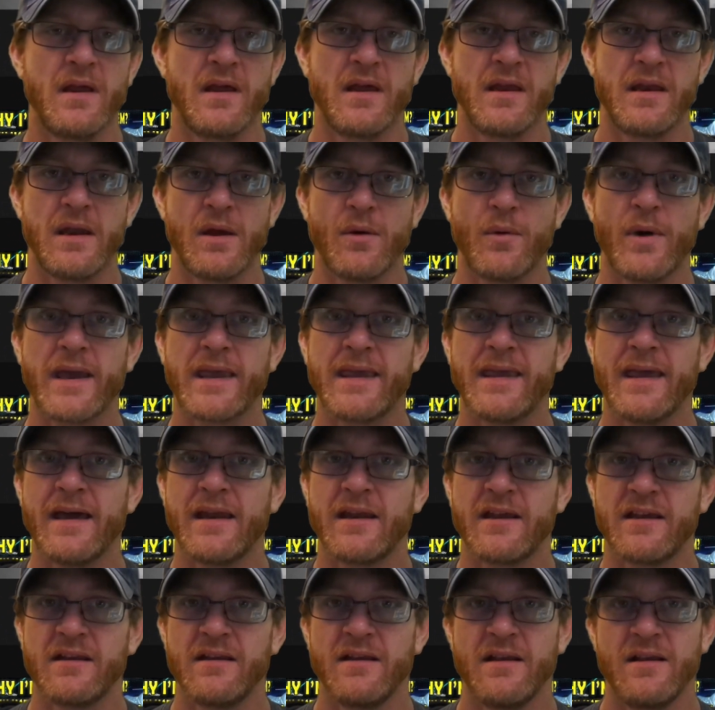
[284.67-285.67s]
Now I
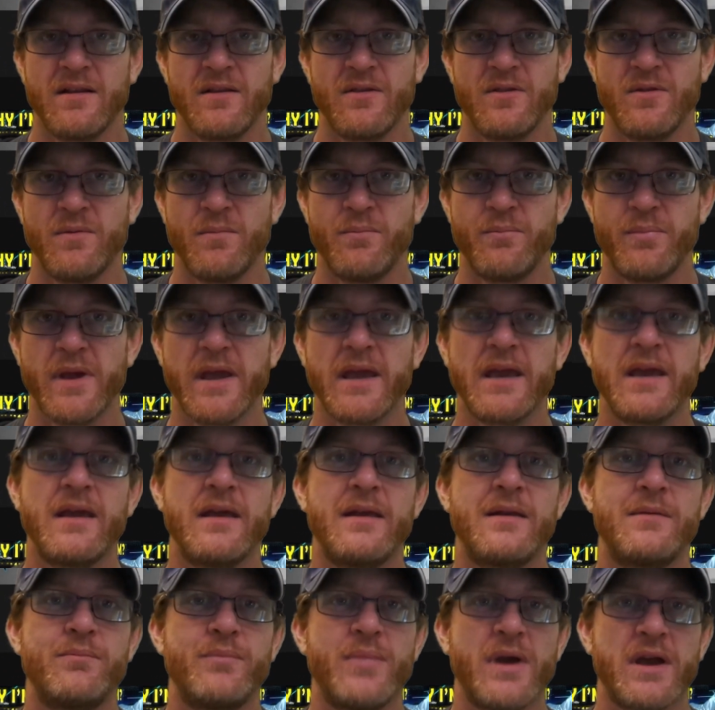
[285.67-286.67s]
get it. The big
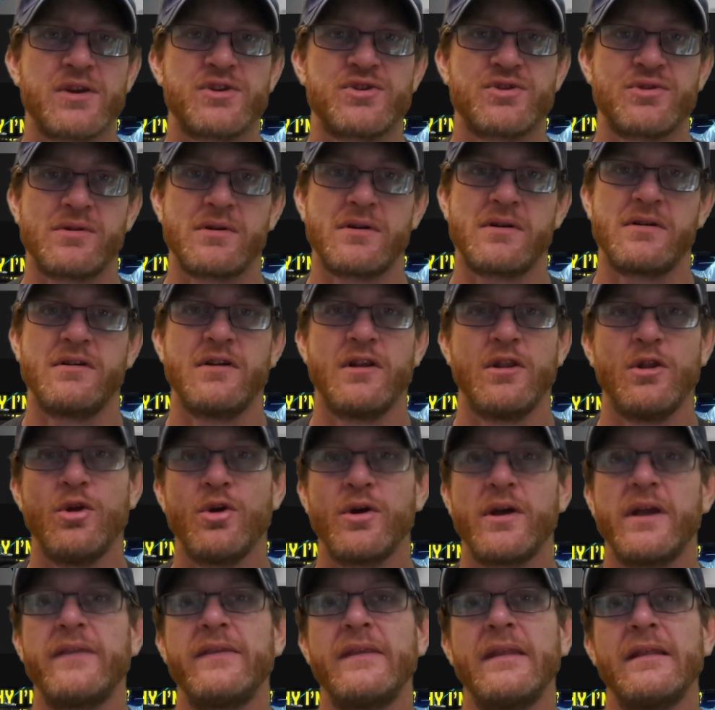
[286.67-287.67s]
picture.
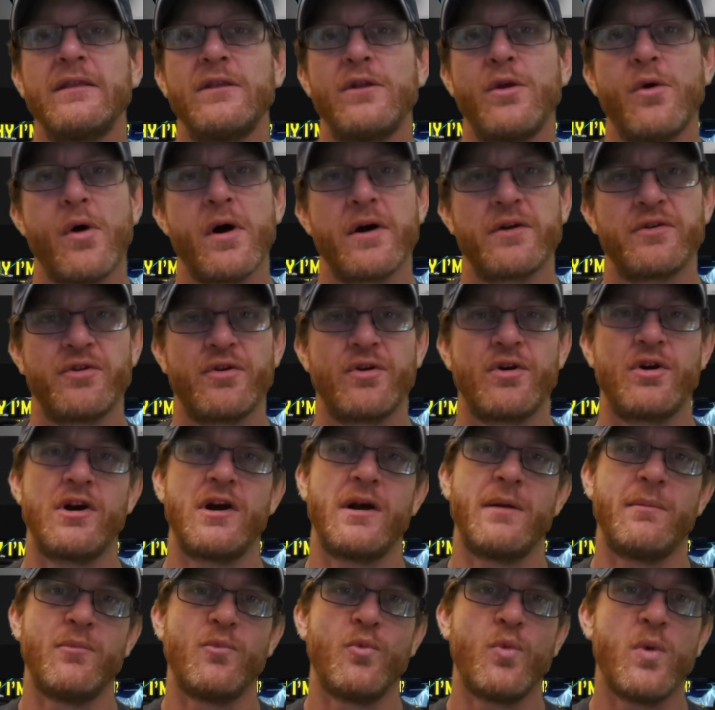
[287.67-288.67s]
Look at the long
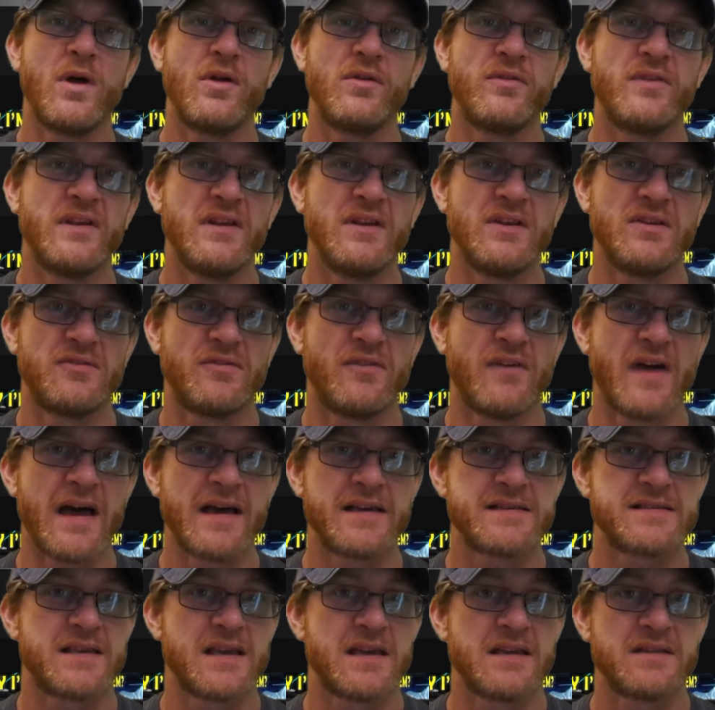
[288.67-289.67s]
term. Will these
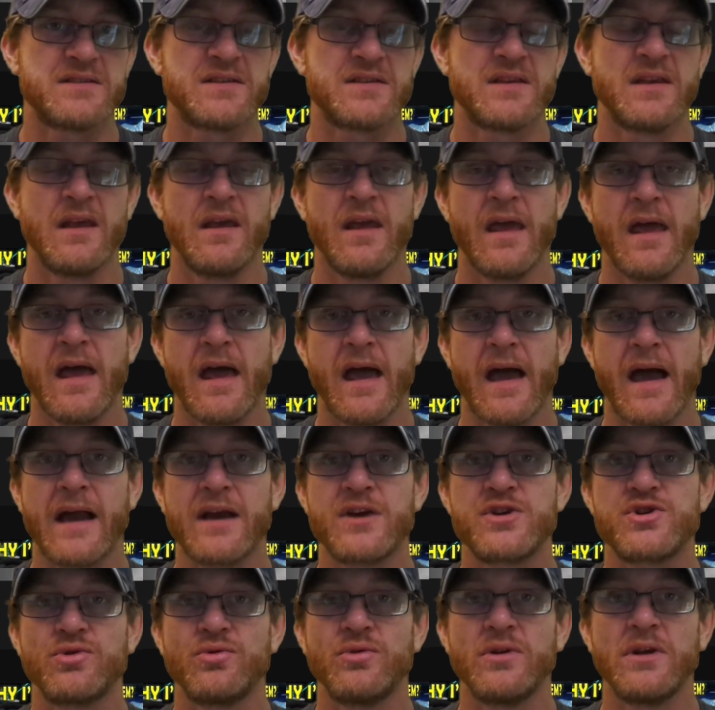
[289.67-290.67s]
assets
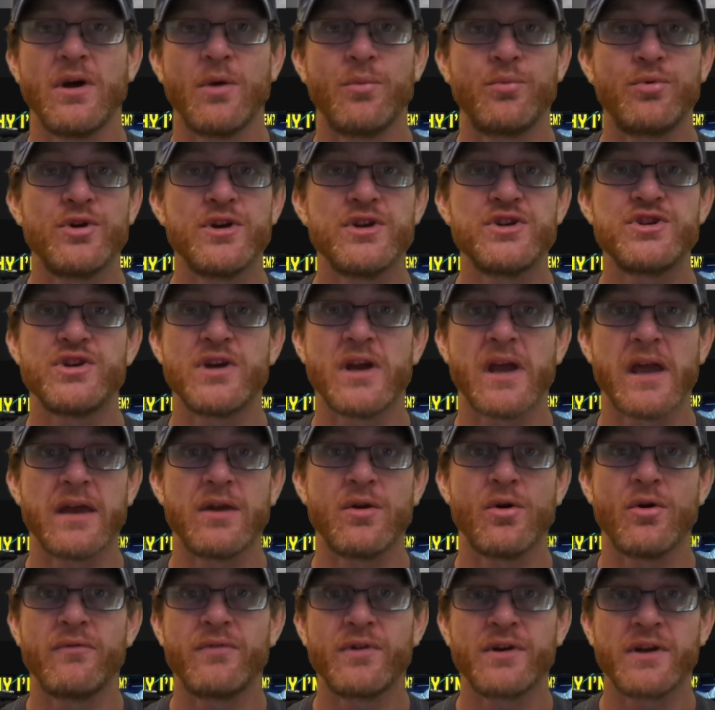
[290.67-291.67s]
actually appreciate
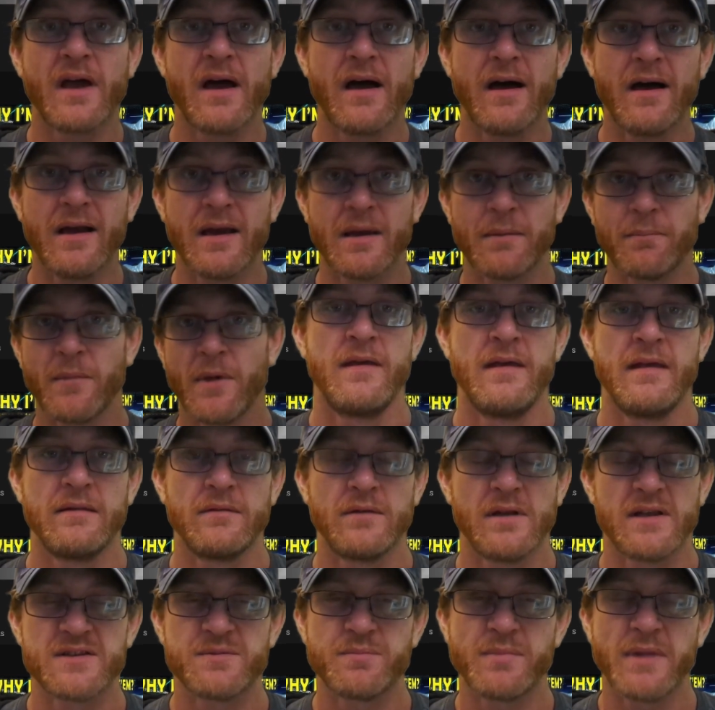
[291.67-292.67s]
over time?
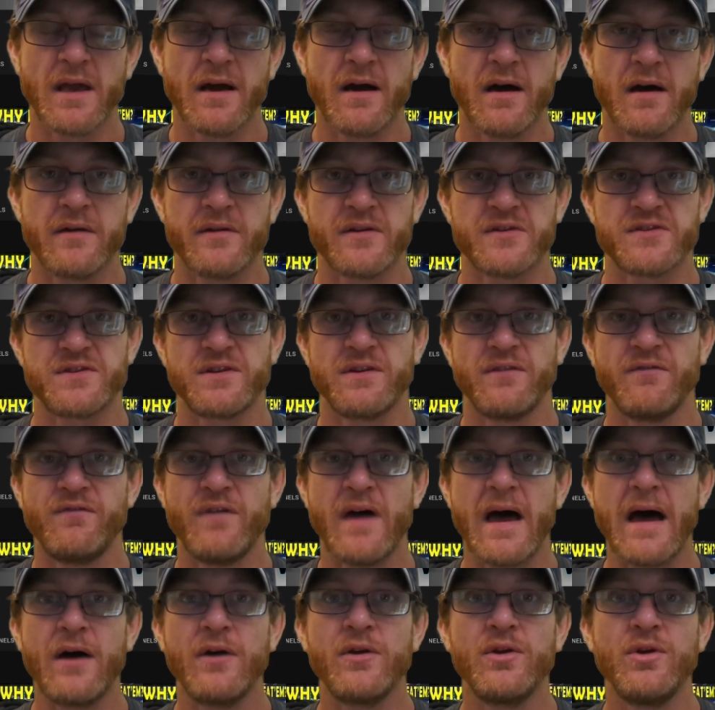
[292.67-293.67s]
Let's be honest. The
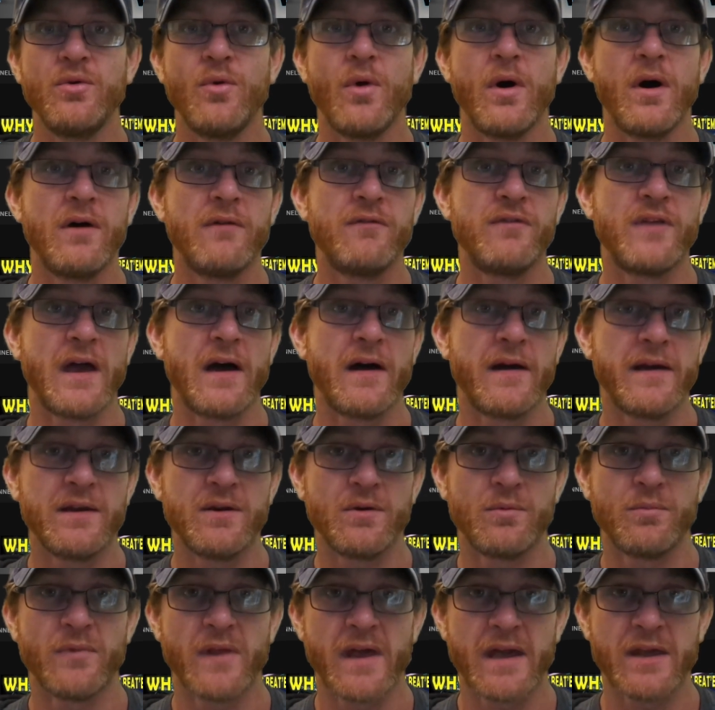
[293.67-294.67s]
value of the
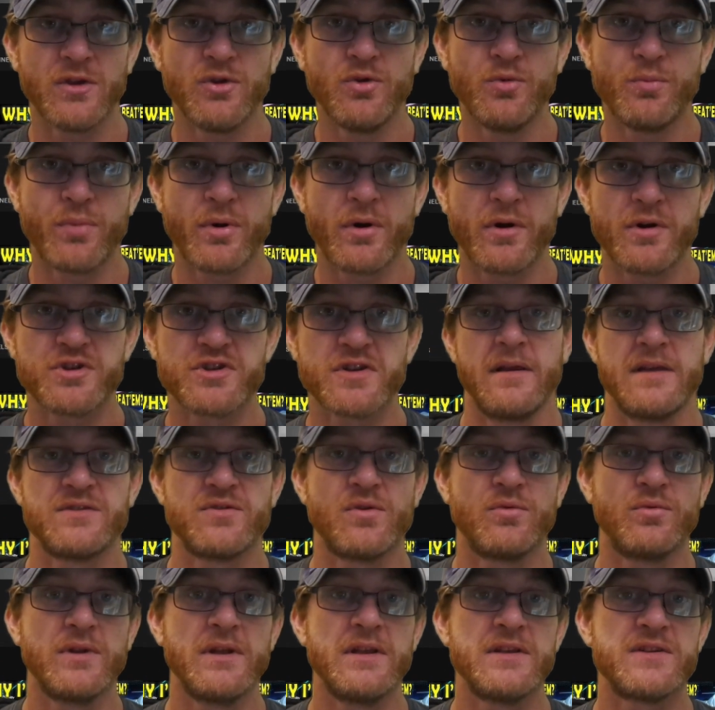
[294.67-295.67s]
item that you purchase is
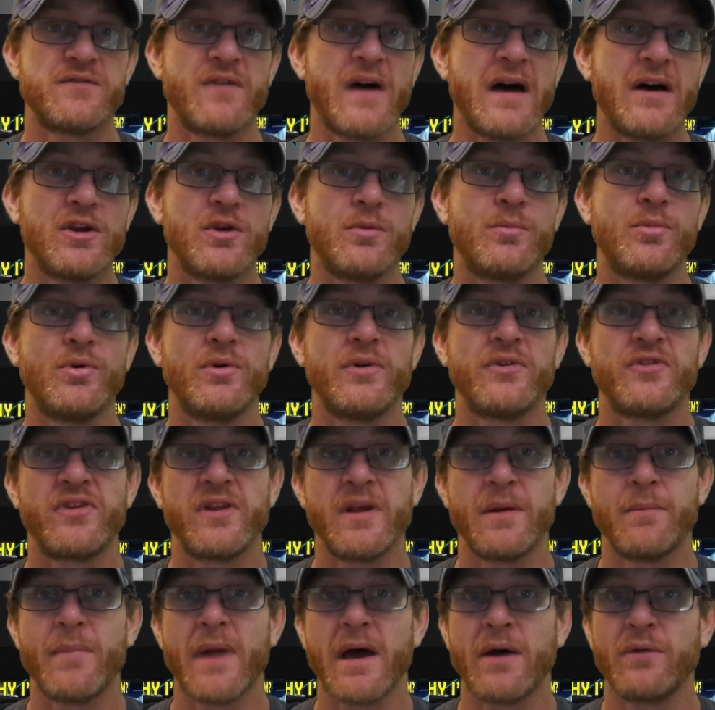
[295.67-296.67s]
only as valuable as the
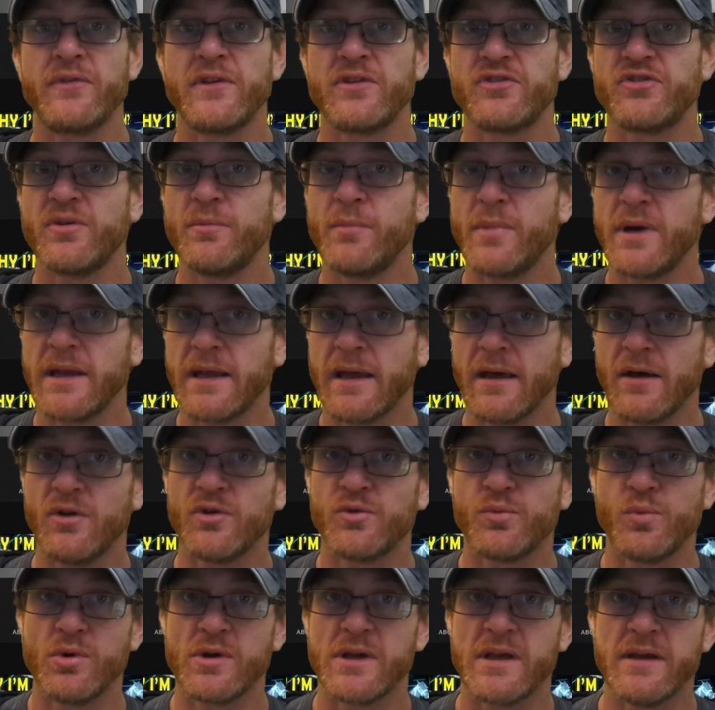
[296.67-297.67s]
amount that somebody
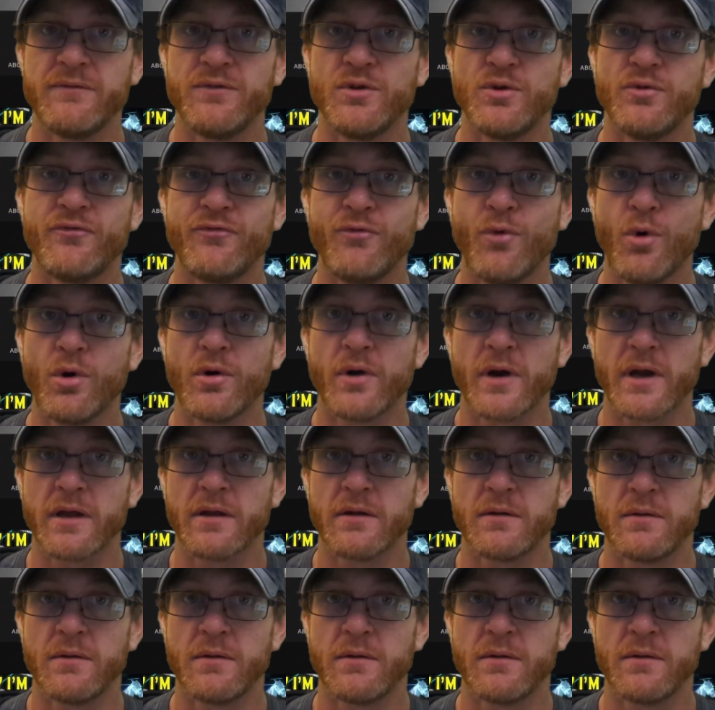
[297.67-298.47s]
else will give you for it.